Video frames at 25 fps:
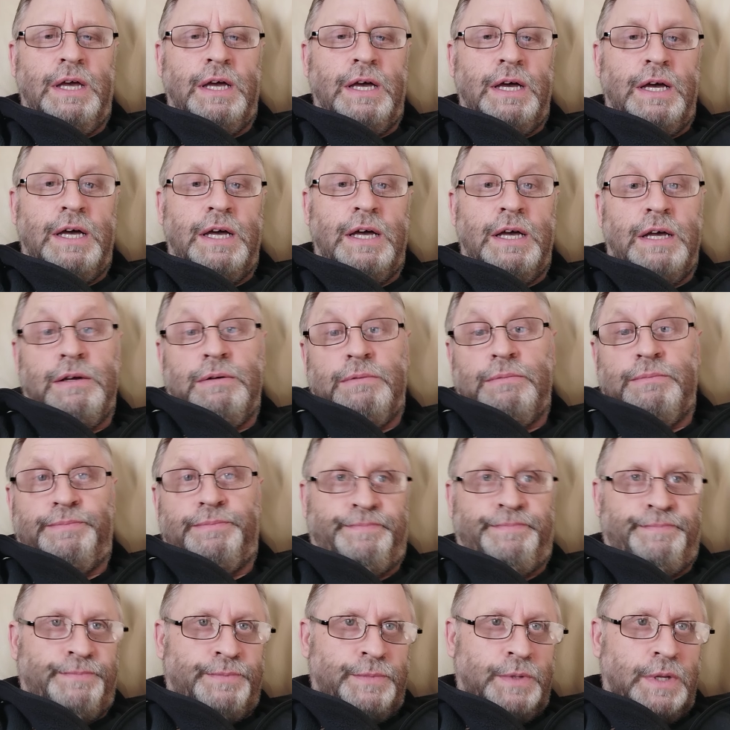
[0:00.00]
Uh,
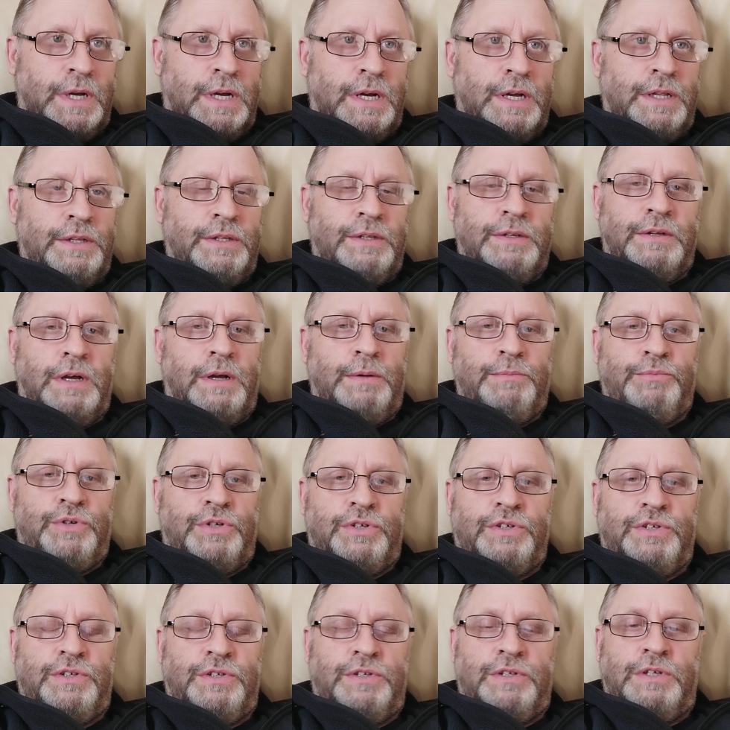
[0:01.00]
and I'm
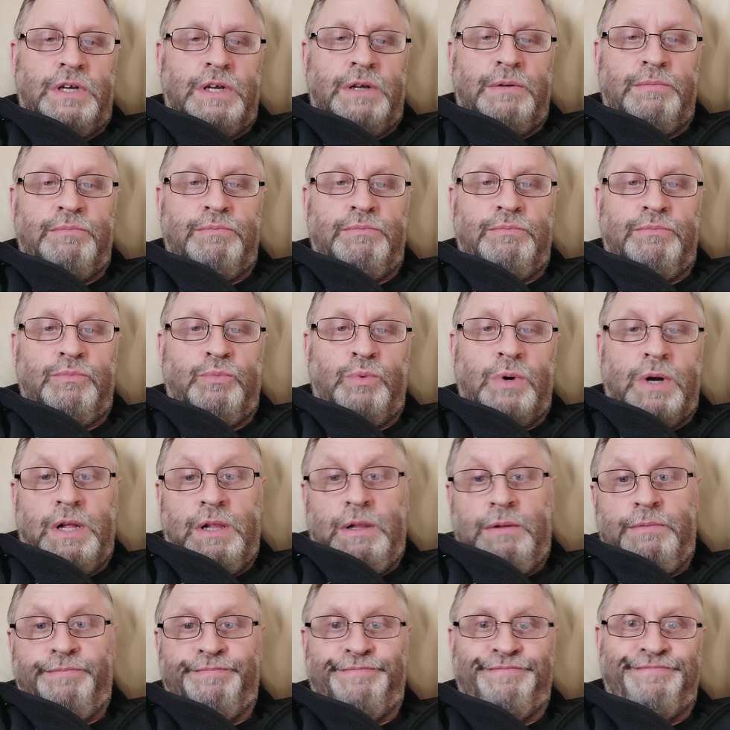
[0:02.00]
just um,
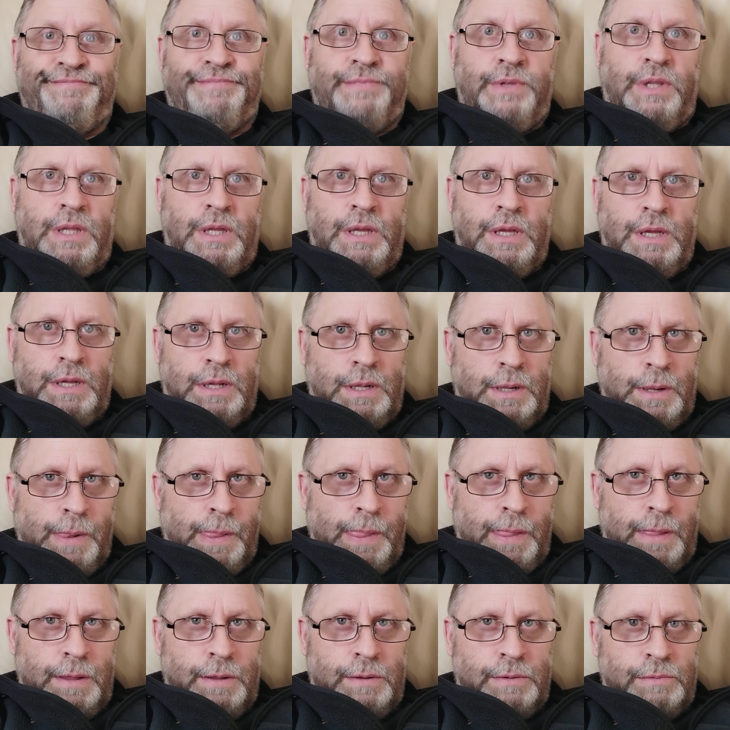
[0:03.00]
well,
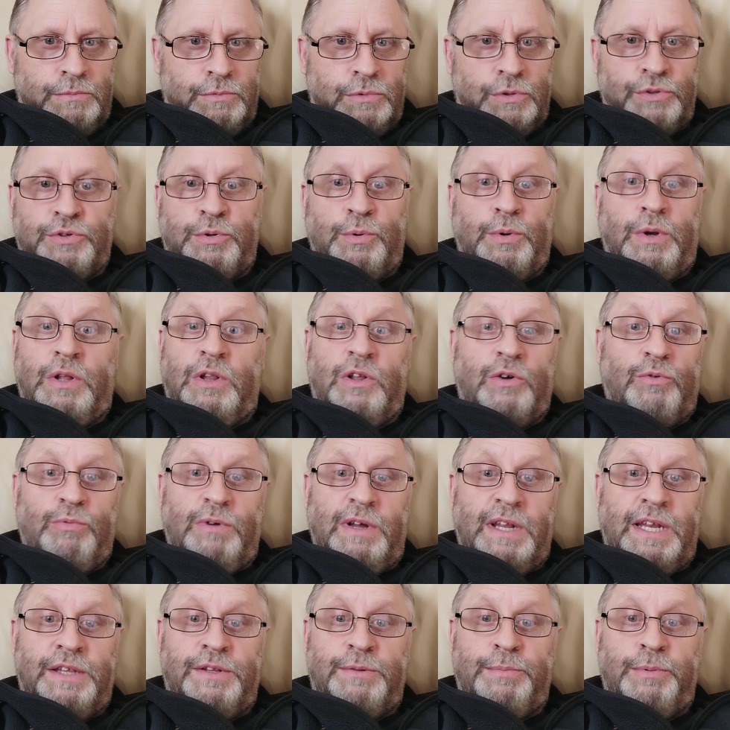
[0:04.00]
not doing a lot
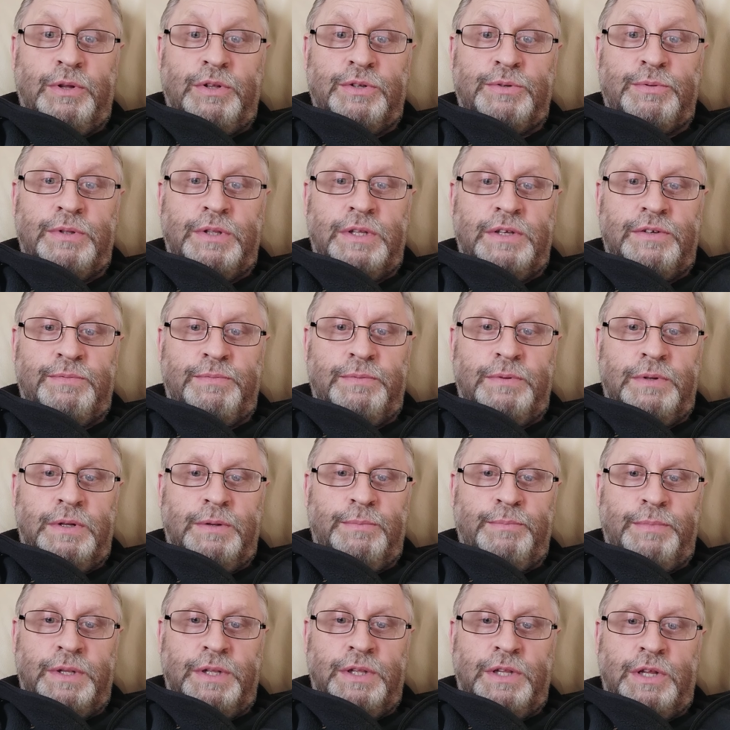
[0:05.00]
really, to be honest with you. There's
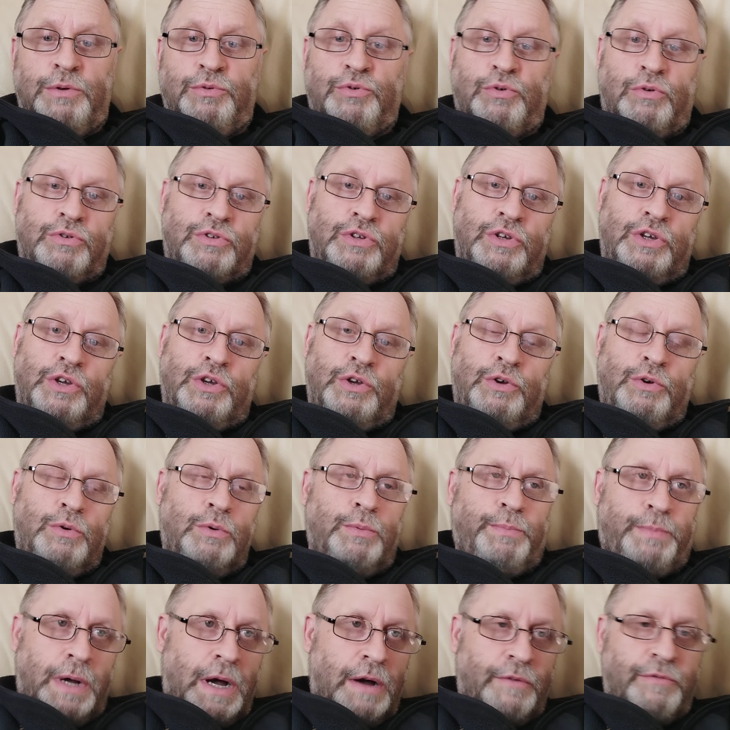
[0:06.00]
uh, been no Doctor
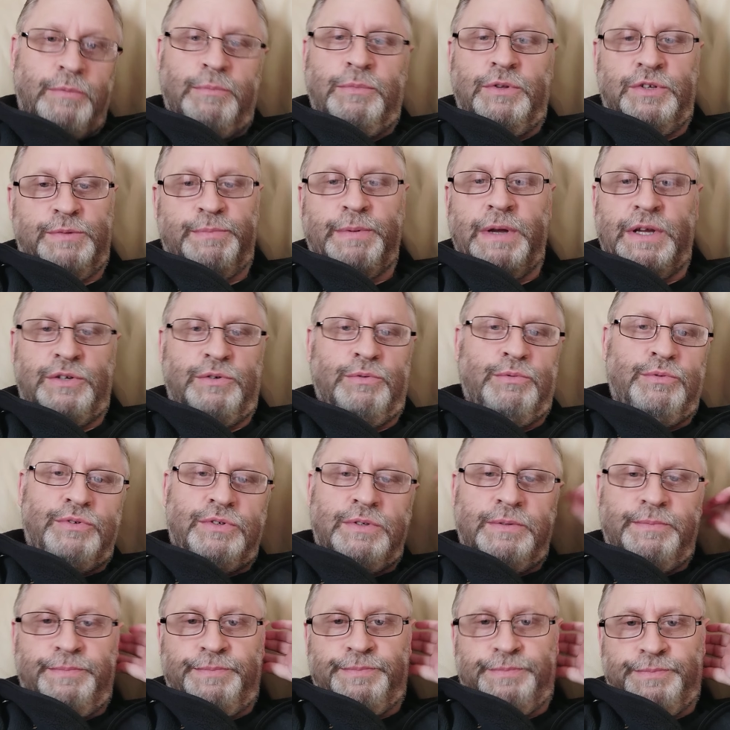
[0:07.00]
Who apart from the
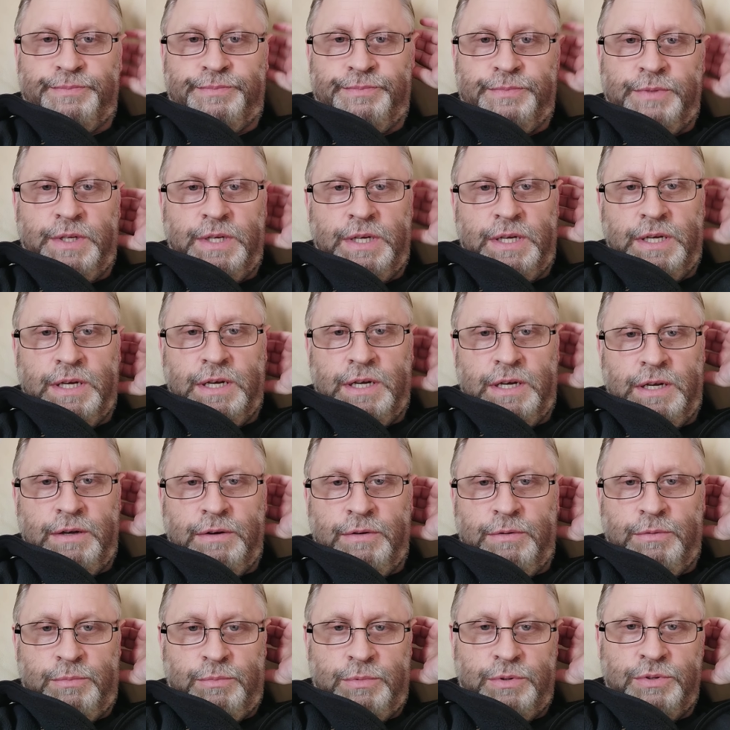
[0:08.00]
specials
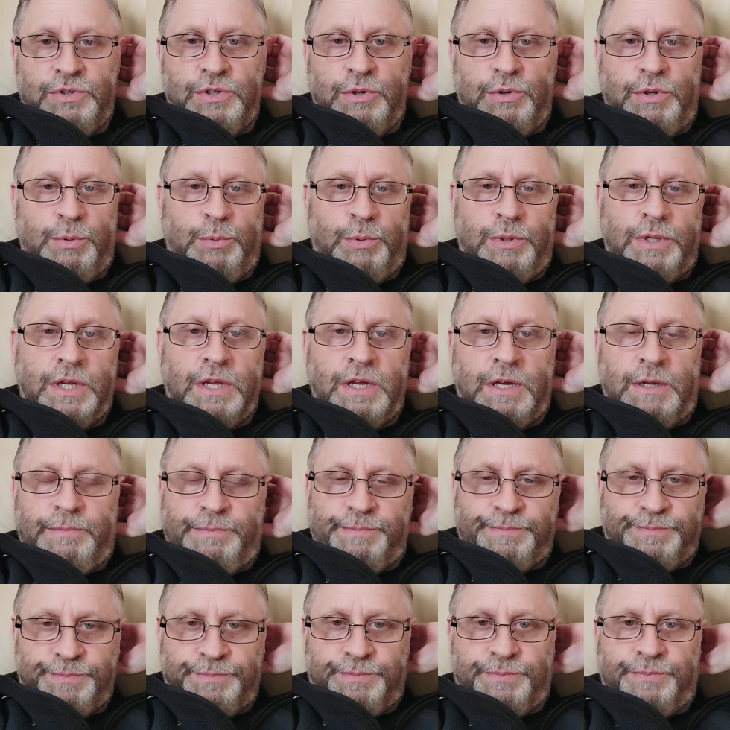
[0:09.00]
uh, with Jodie Whittaker,
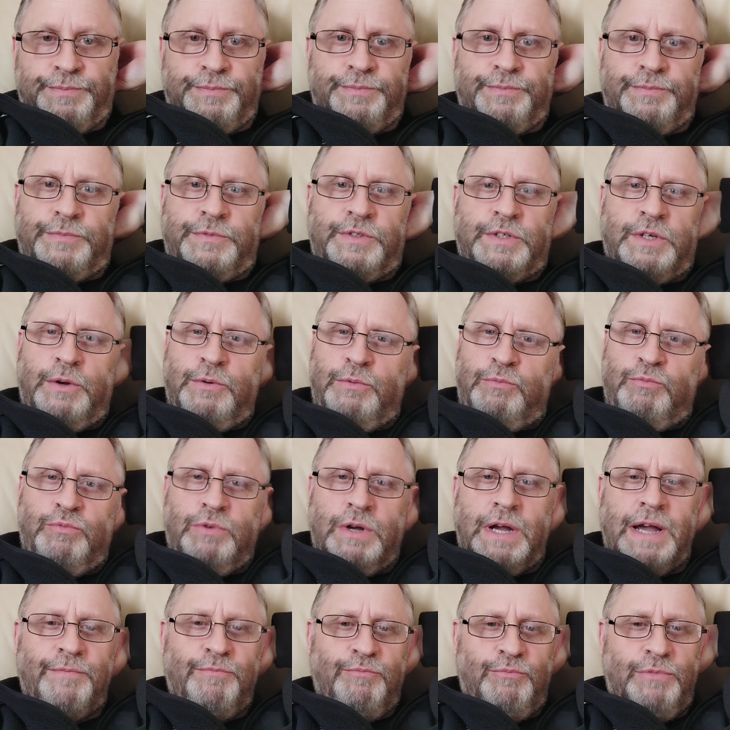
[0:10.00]
so
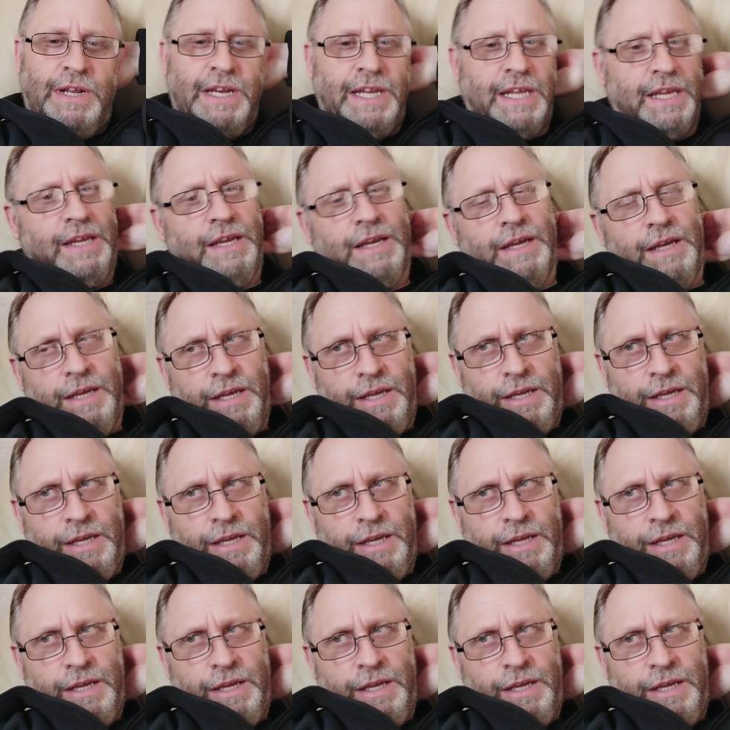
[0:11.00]
I haven't really